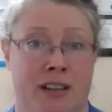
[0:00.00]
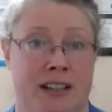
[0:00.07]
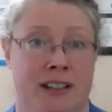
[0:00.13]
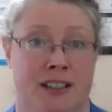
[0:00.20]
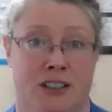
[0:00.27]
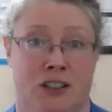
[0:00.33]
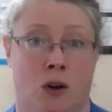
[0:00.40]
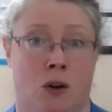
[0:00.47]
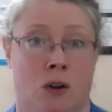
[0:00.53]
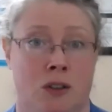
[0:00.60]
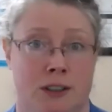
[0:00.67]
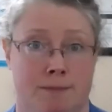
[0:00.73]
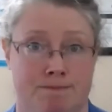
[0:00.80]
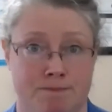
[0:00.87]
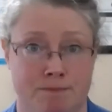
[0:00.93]
fitness
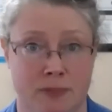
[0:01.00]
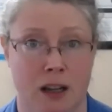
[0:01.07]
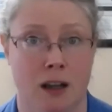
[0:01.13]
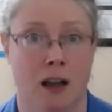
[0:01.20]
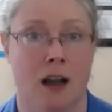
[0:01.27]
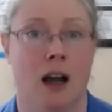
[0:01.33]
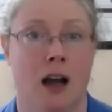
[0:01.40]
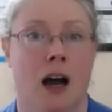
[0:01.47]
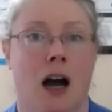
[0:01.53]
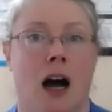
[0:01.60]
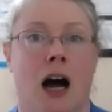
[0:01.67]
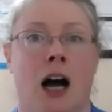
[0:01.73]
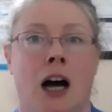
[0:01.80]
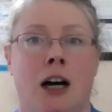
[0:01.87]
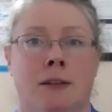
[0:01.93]
goals.
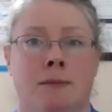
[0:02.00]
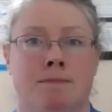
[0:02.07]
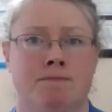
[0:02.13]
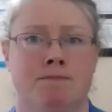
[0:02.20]
Um,